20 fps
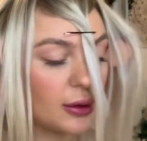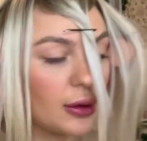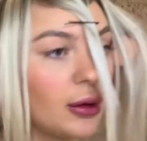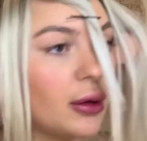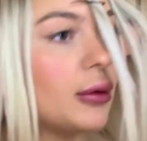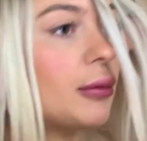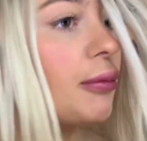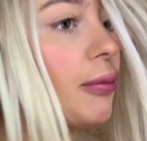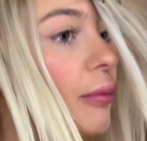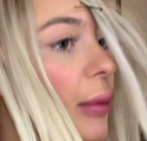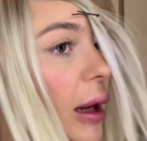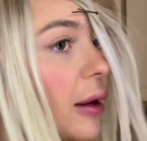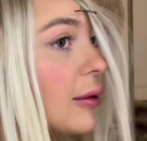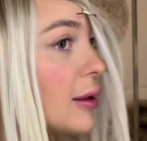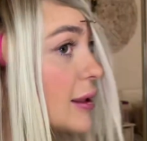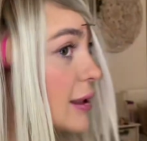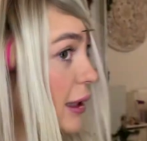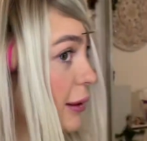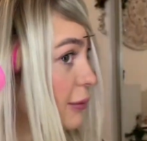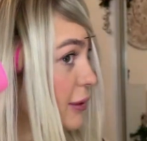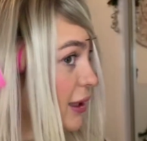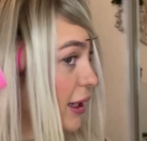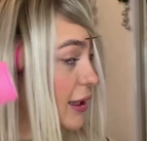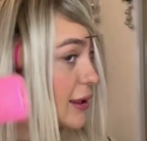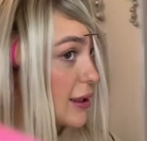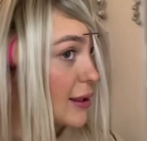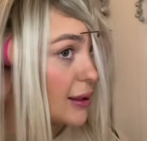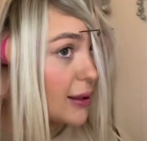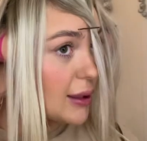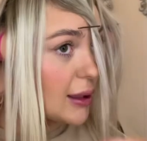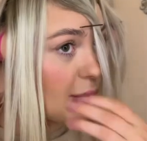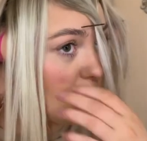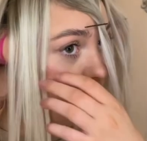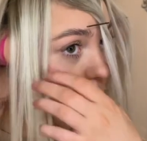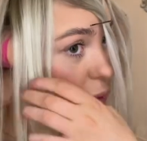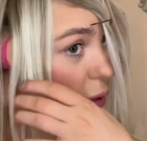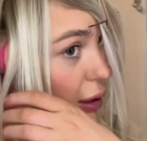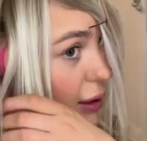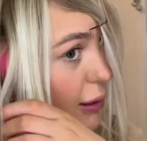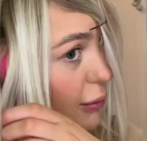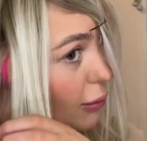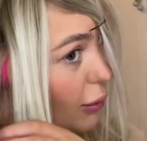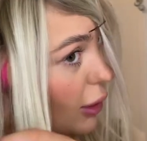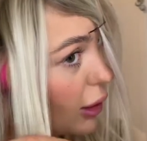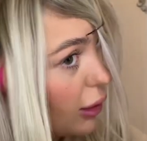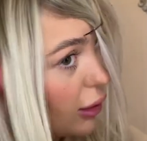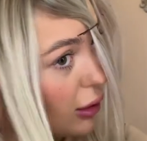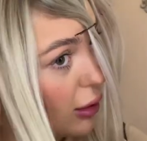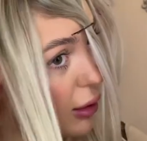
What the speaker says: They're about the same size as the slip-in ones, but